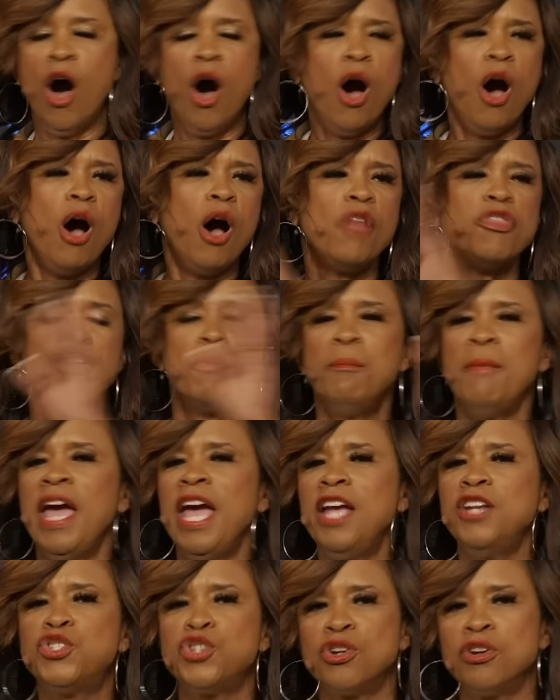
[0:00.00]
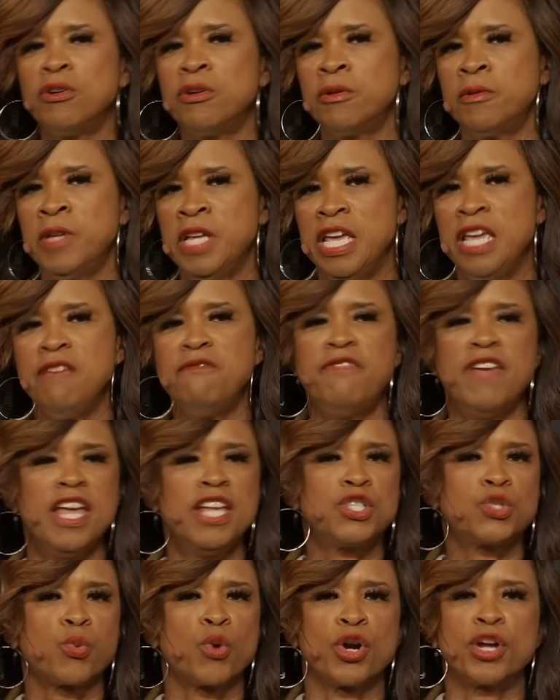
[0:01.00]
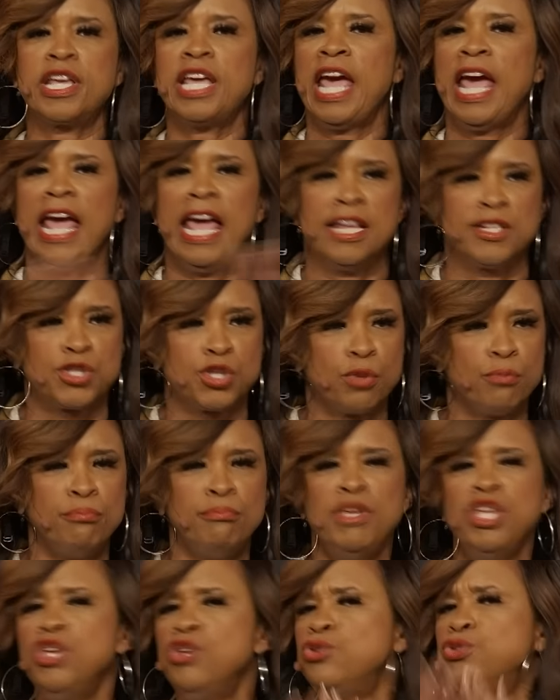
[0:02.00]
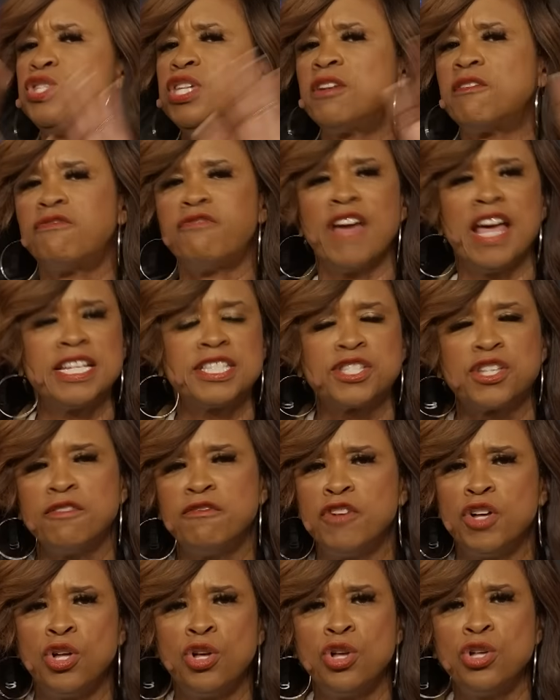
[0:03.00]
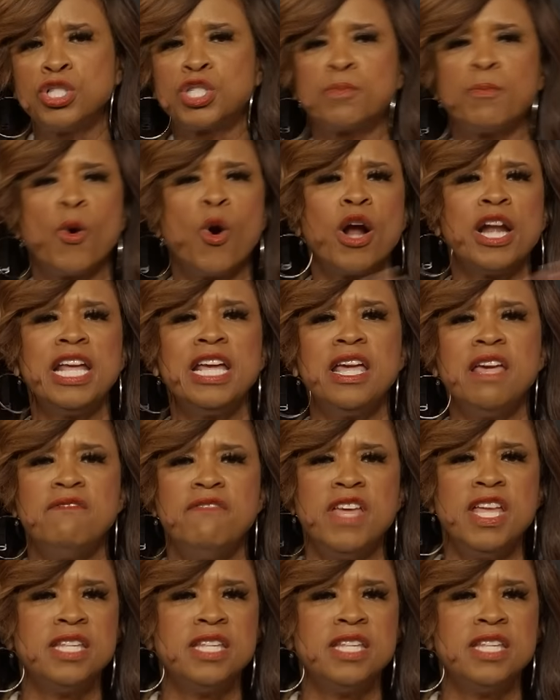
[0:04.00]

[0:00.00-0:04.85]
All the major events were canceled. Music festivals, sporting